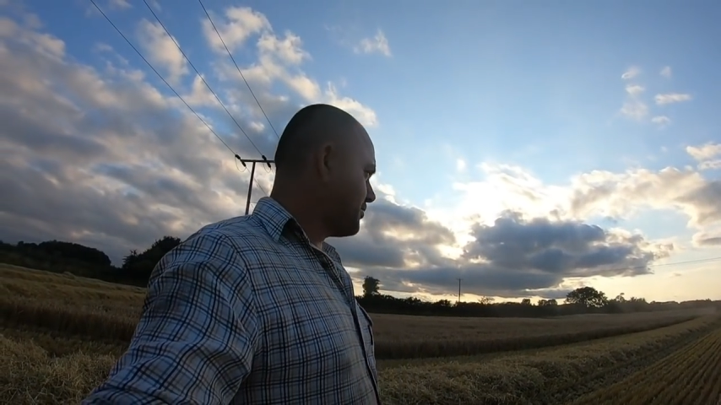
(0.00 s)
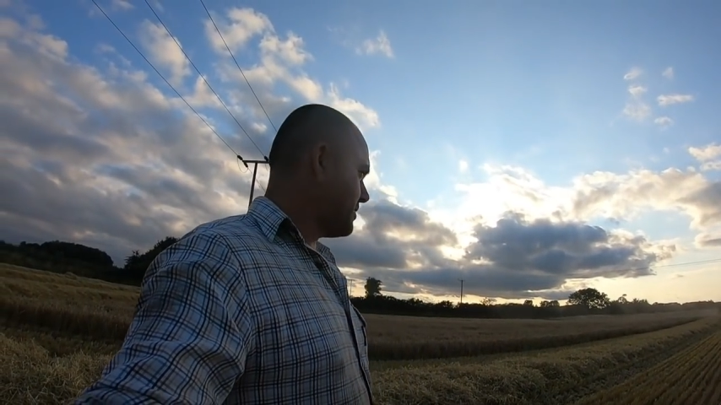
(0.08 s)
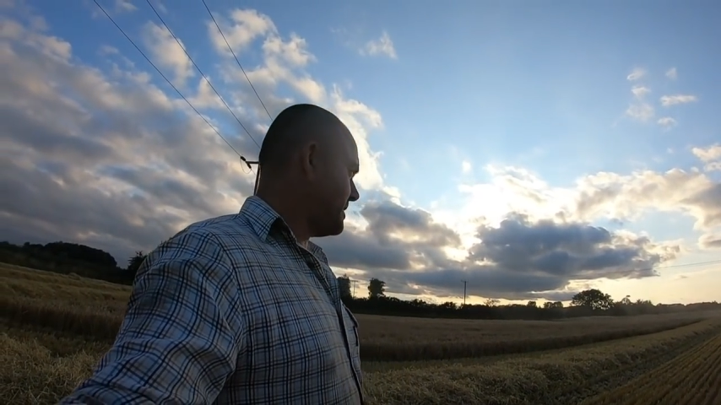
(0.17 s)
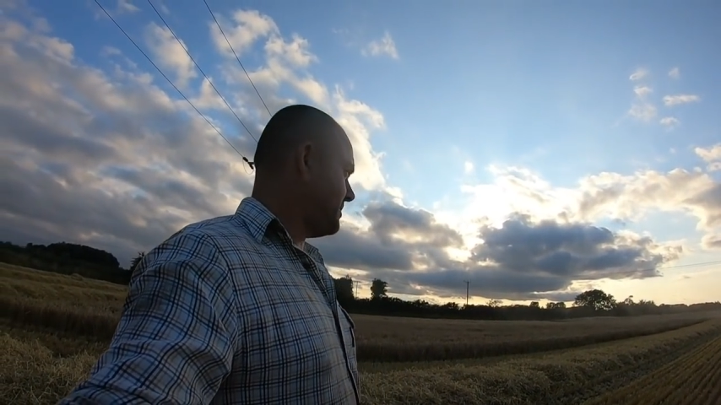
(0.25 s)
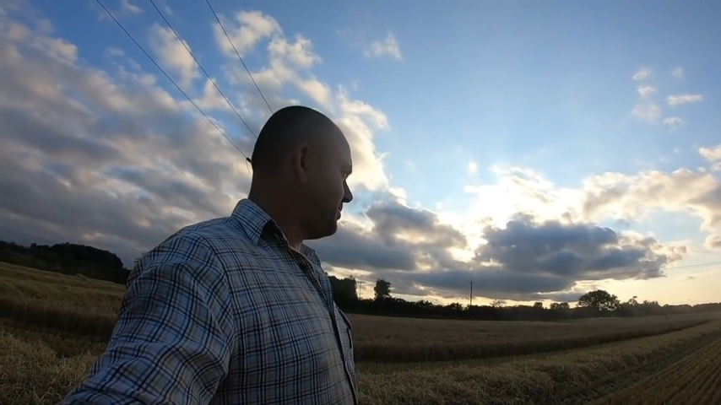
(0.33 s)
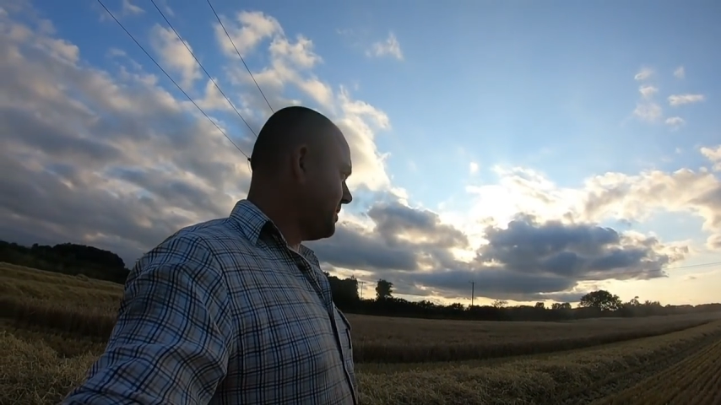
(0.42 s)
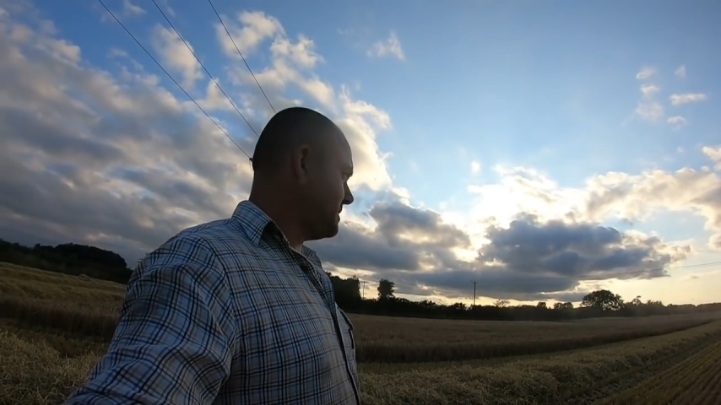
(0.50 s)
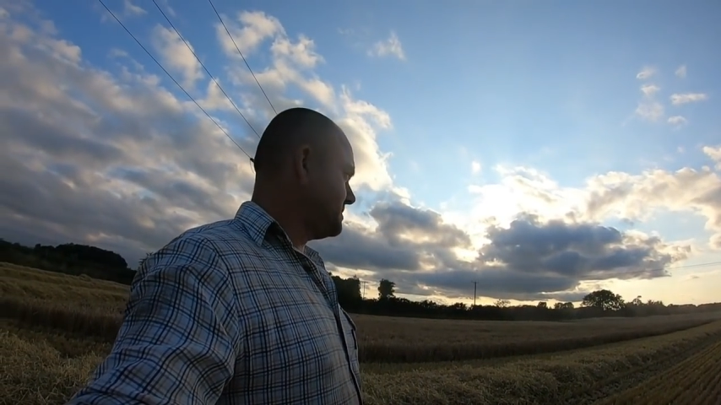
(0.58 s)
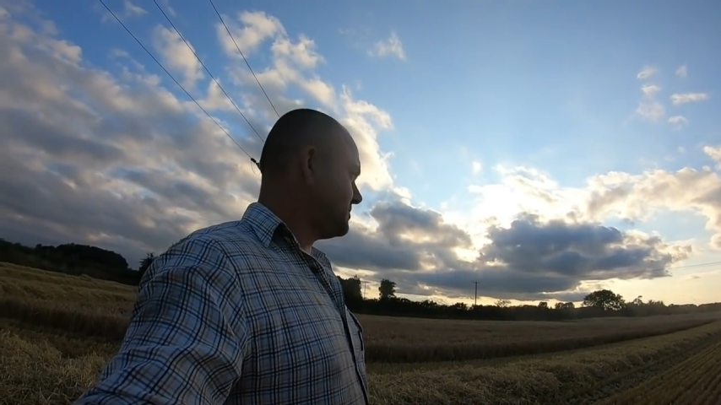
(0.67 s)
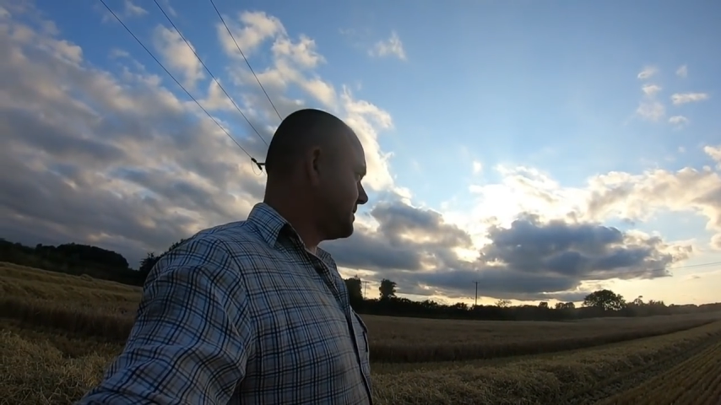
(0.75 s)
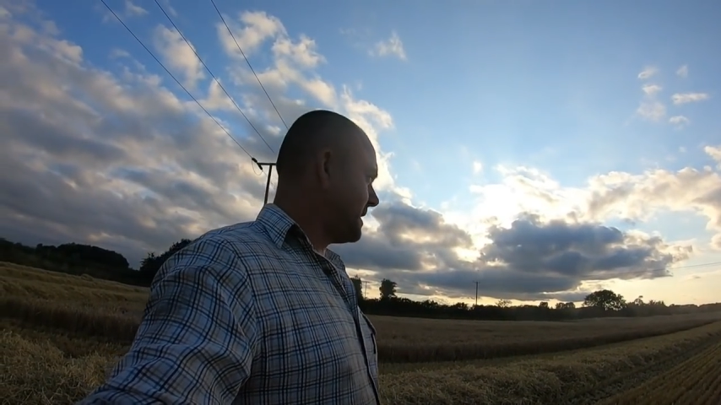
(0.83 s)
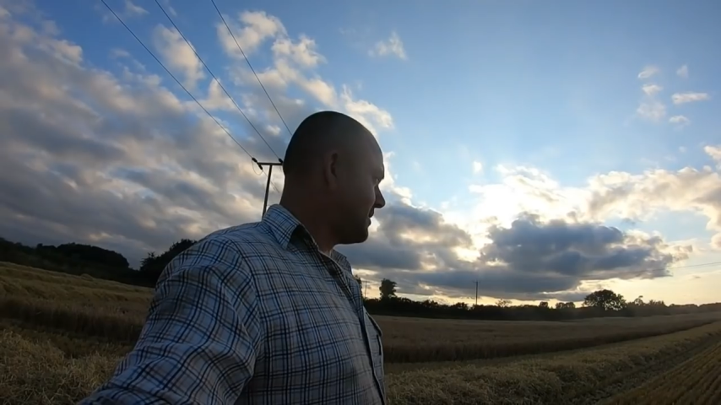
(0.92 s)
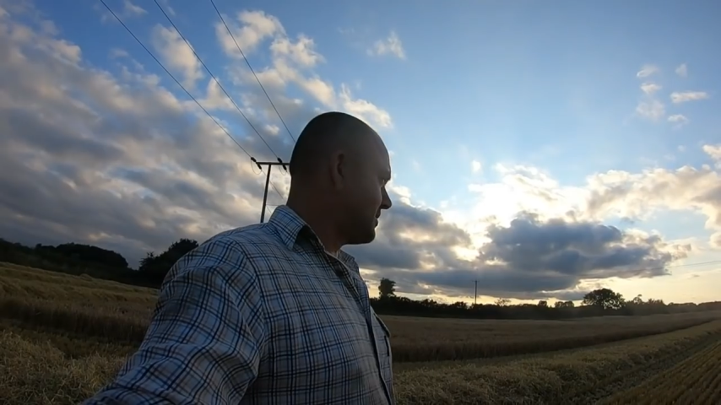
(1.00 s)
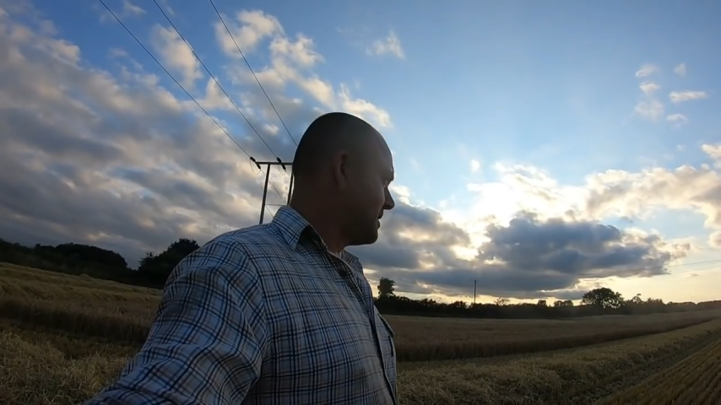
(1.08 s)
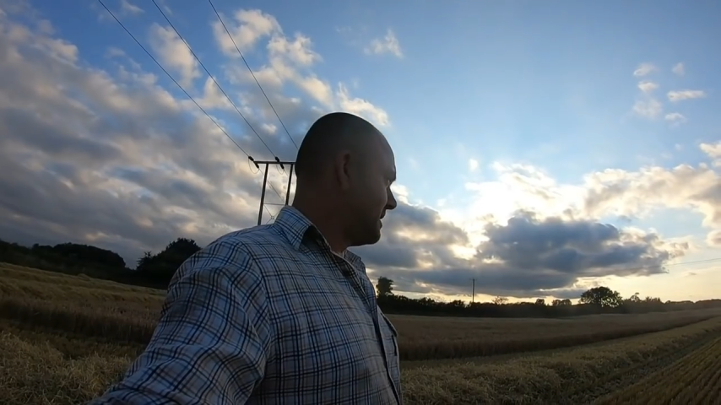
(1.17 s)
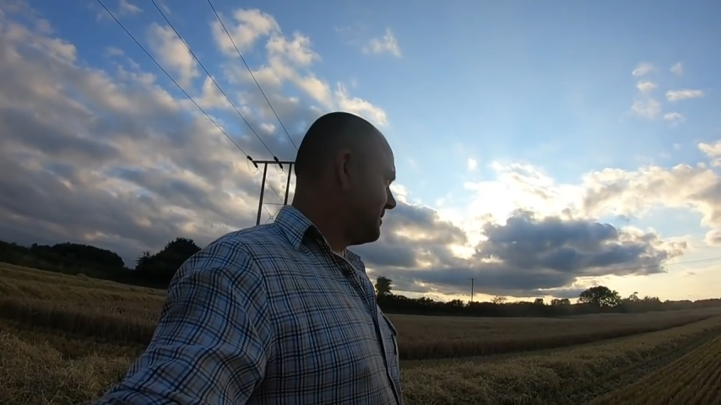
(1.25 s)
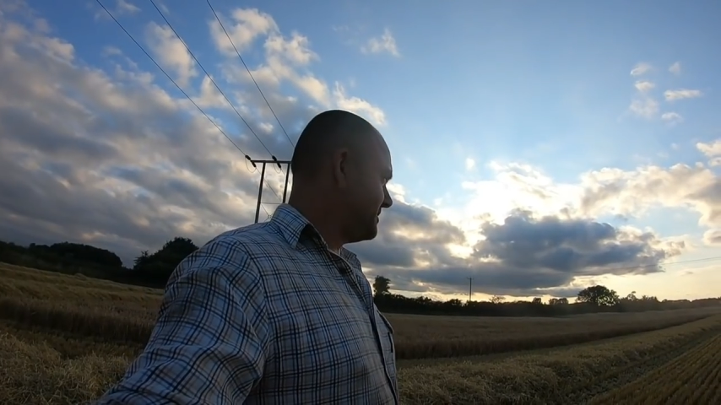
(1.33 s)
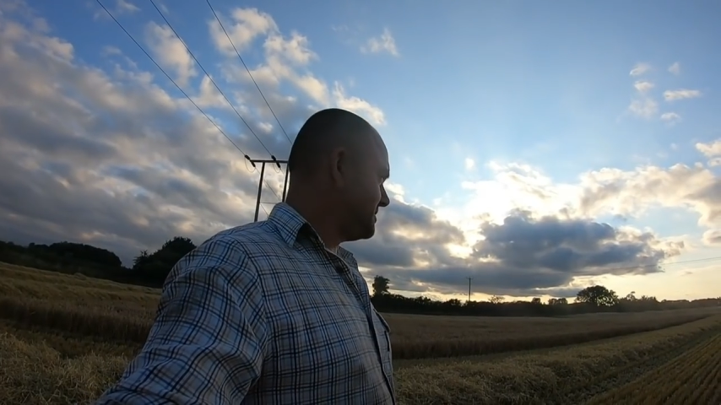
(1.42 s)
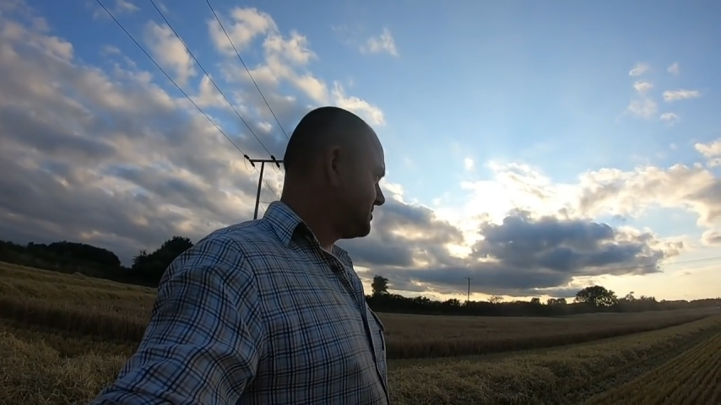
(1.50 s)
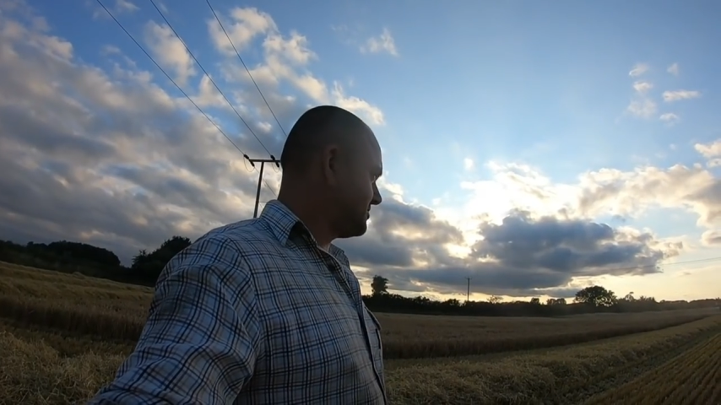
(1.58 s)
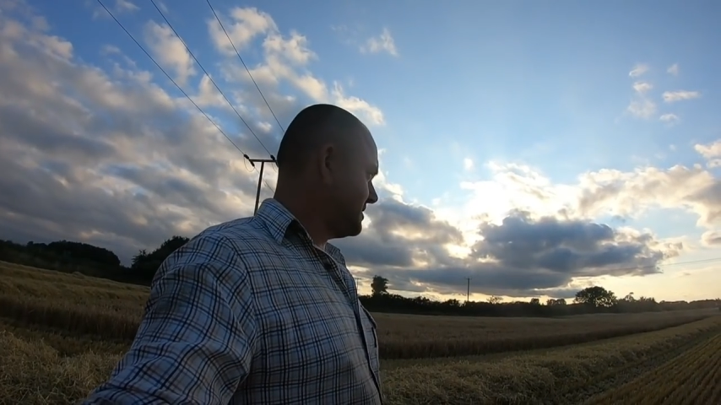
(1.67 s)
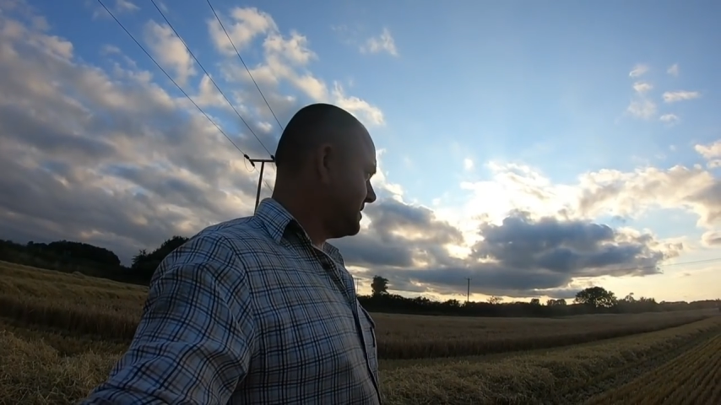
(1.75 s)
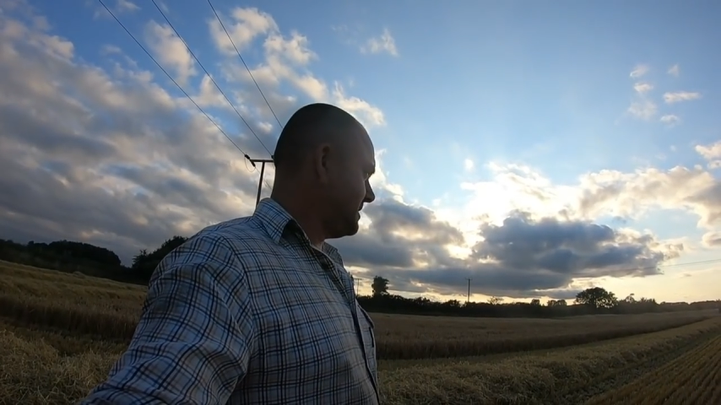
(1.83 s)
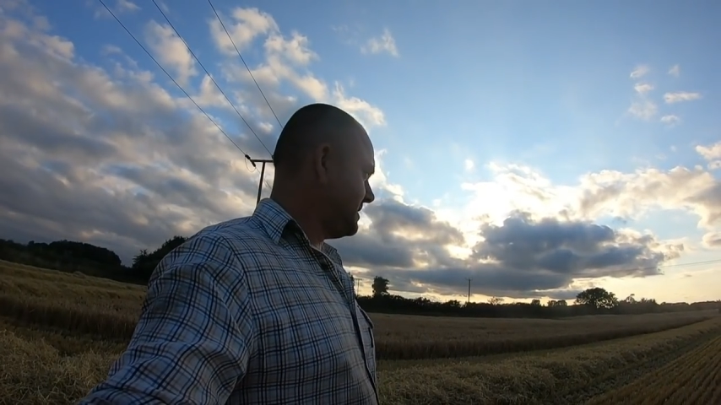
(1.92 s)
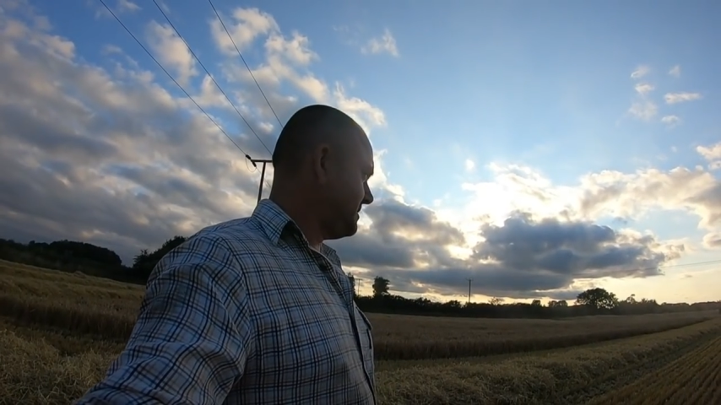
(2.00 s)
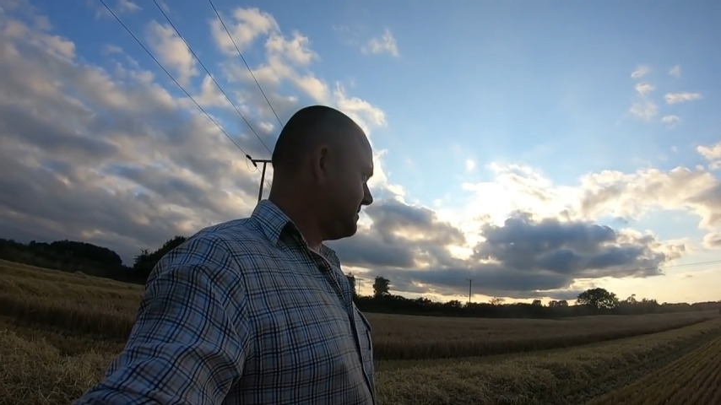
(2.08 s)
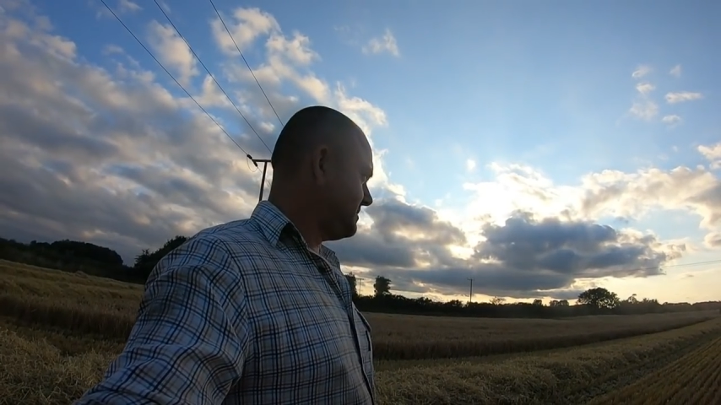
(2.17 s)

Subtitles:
pretty pleased with our harvest, really.